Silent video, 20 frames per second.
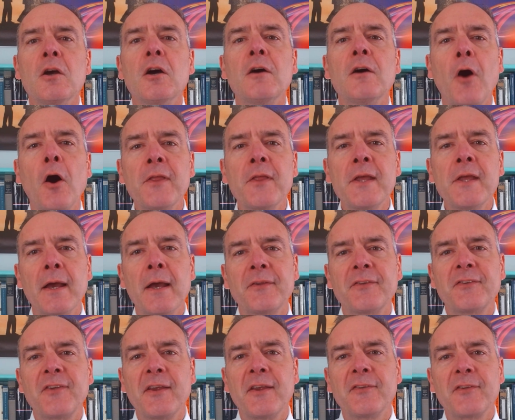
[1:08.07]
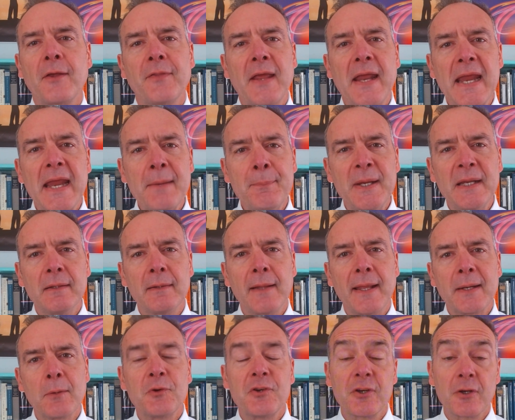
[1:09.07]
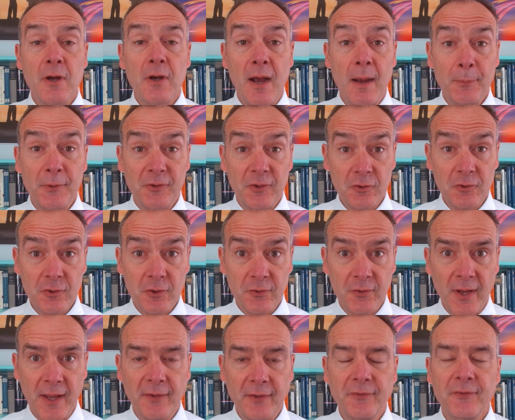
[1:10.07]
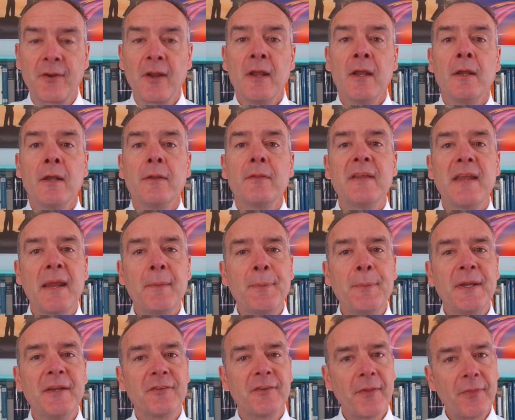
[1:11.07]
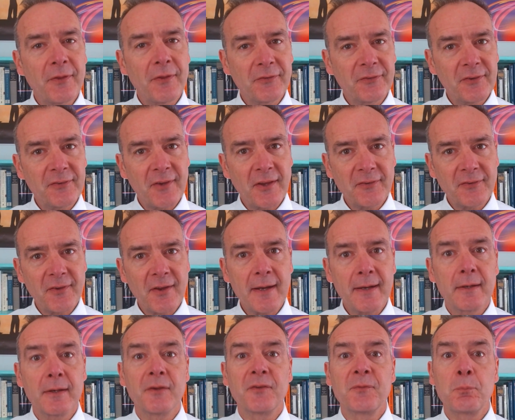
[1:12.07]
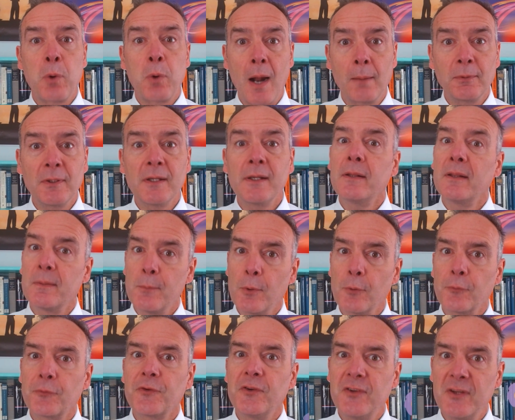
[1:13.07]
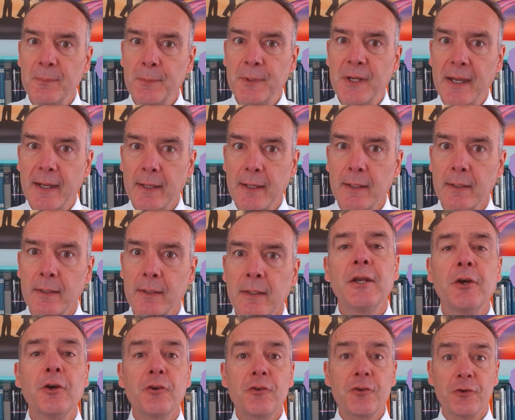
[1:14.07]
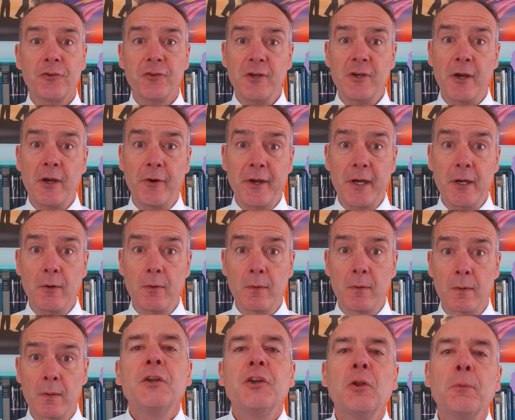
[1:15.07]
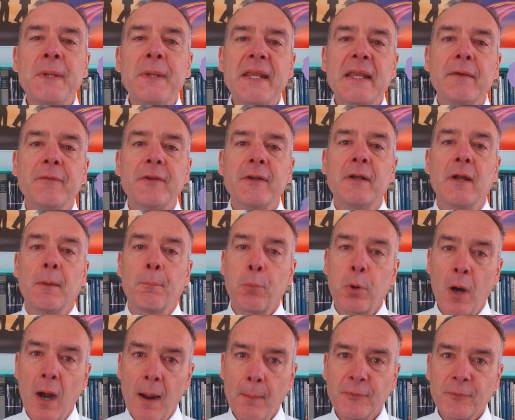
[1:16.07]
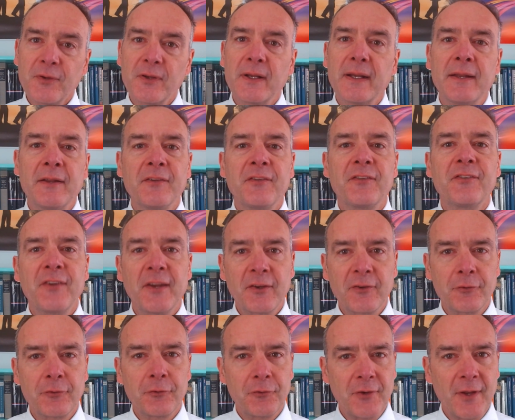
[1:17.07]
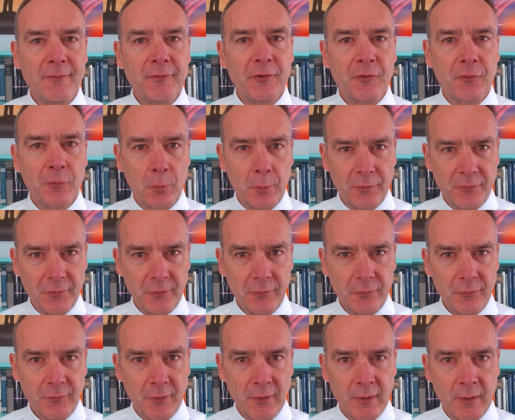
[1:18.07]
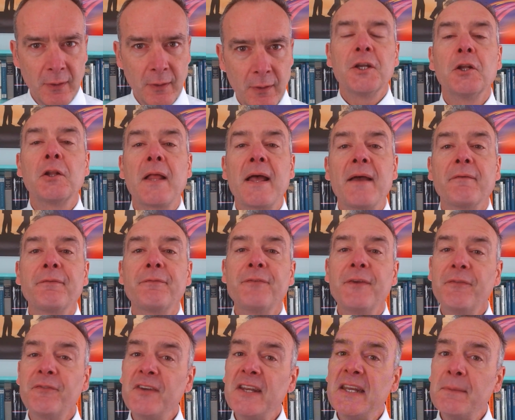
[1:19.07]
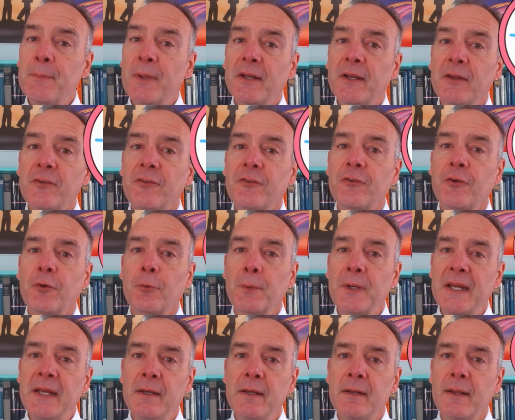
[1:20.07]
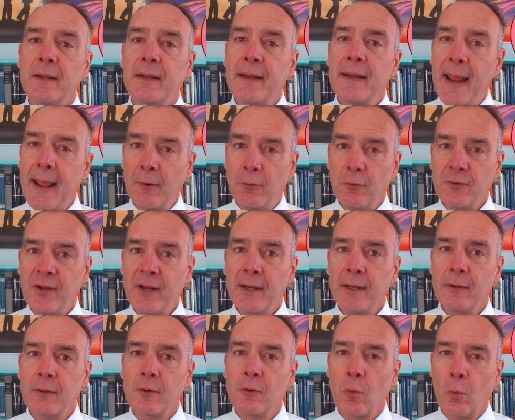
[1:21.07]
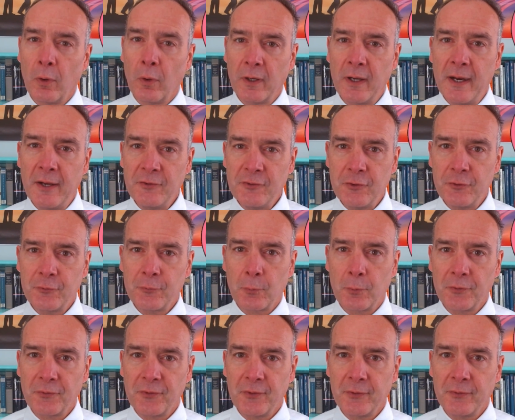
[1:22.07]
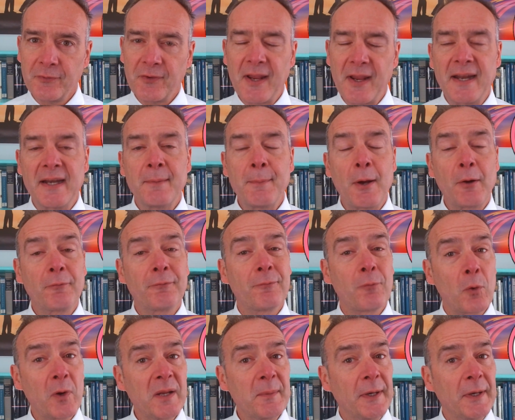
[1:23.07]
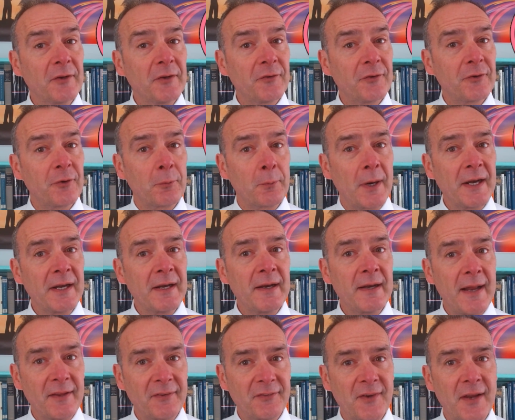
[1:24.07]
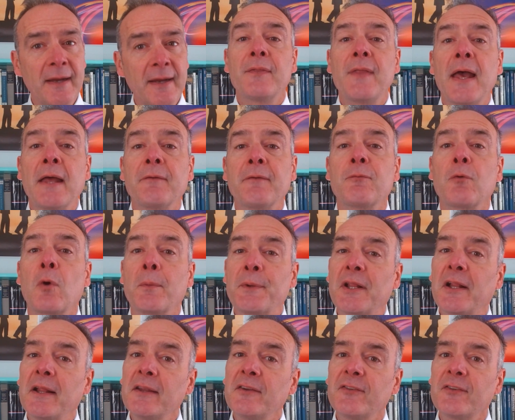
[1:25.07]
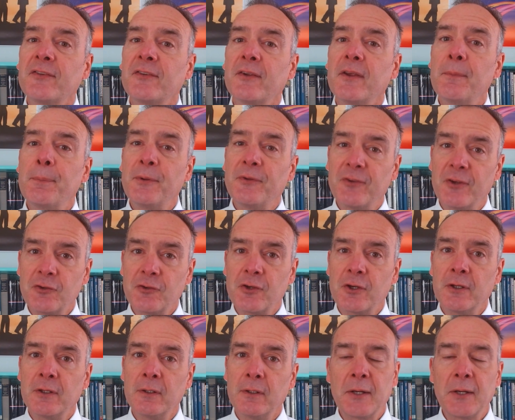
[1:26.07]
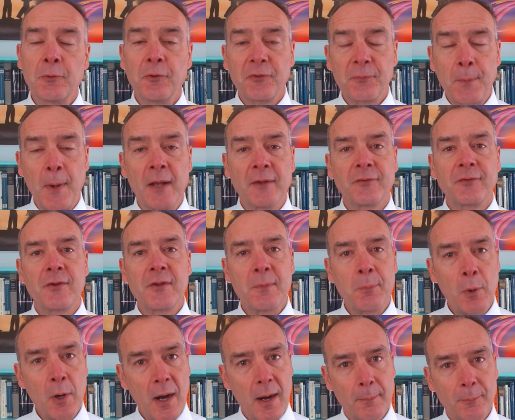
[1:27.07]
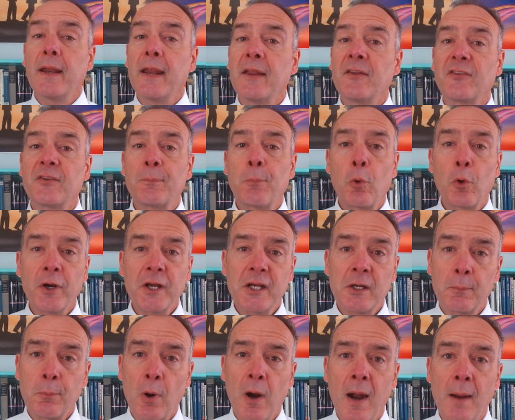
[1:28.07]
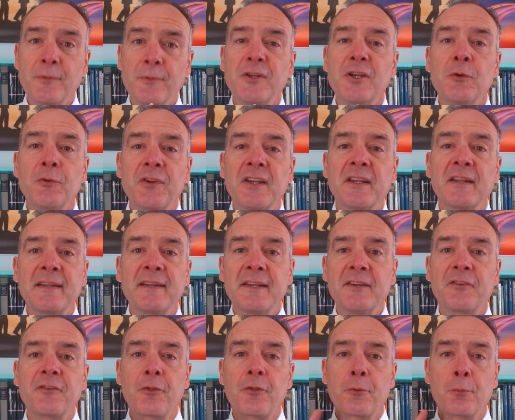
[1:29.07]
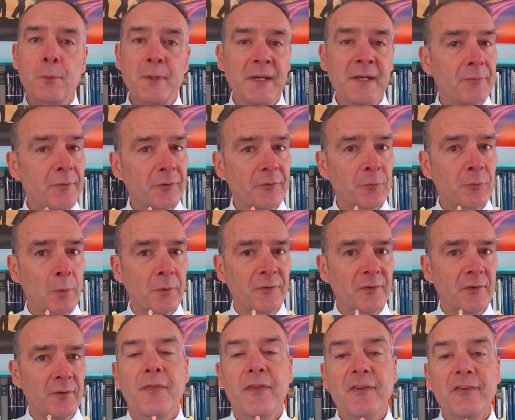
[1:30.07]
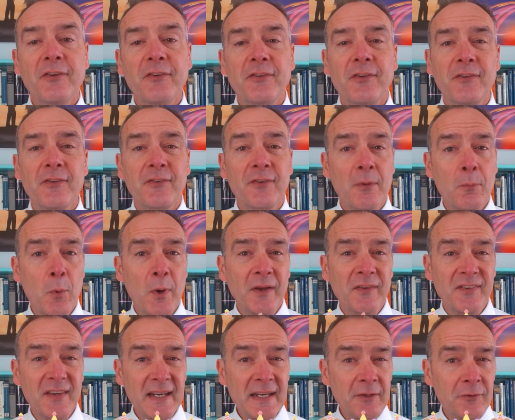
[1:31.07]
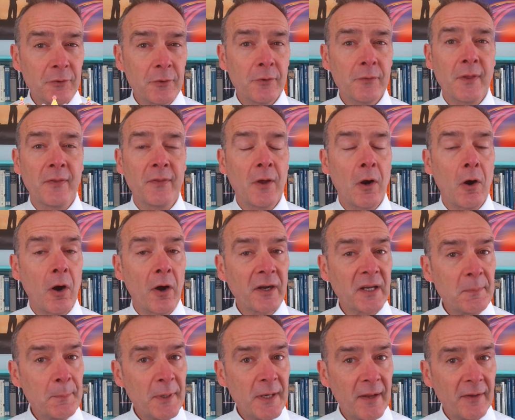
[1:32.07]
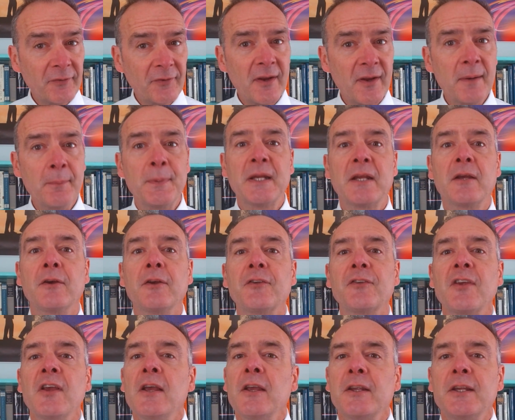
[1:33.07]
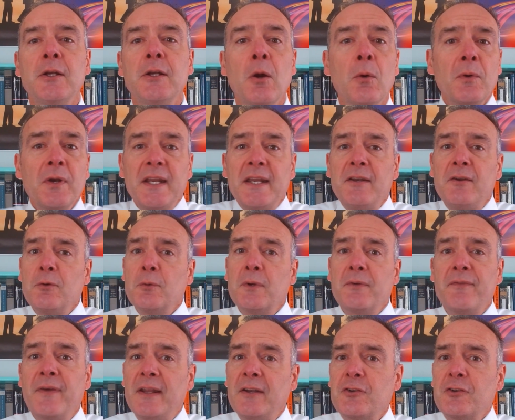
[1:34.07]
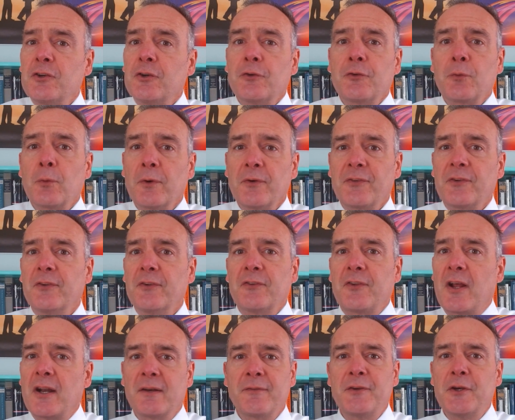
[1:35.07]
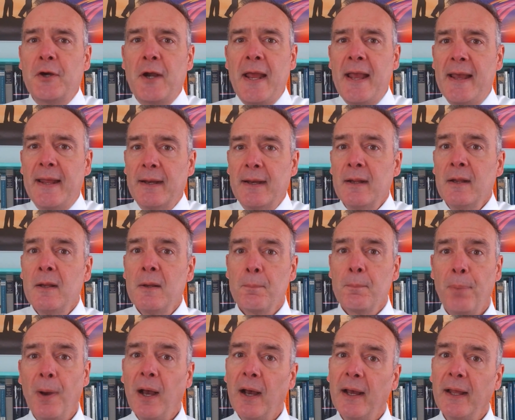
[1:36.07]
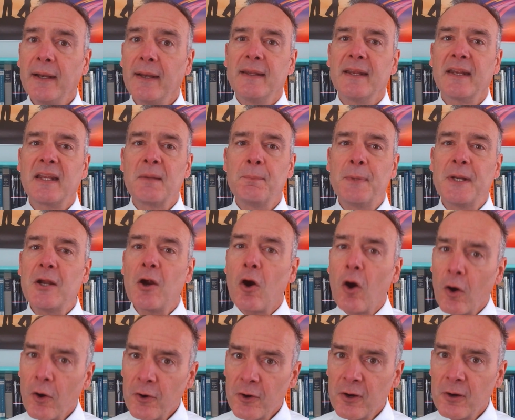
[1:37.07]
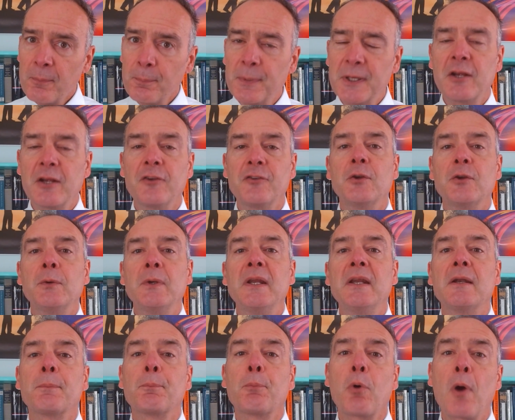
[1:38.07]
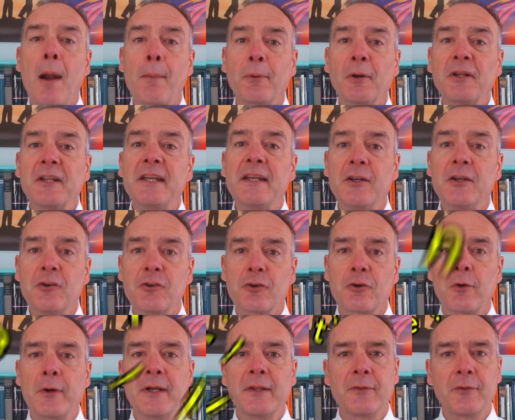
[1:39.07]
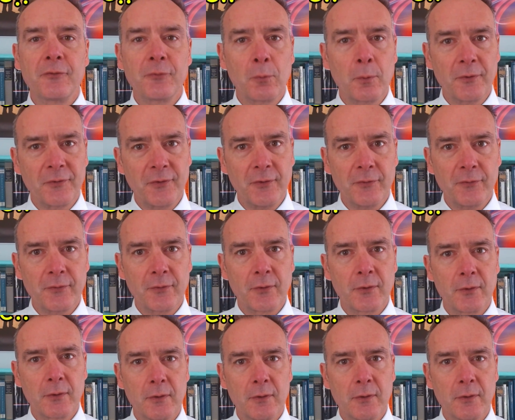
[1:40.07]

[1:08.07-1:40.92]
Of all the essays on the AP Language and Composition test, the AP Synthesis essay is probably the most intimidating. Here's your scenario. You'll be given a prompt in 6 or 7 sources. You'll have 15 minutes to read and annotate and organize your sources and about 40 minutes to write an essay that formulates a position in response to the prompt and supporting your prompt using at least 3 of the sources. This is in some ways easier than the argument essay because you don't need to invent your sources out of your head, but it can be harder because you need to properly integrate the sources.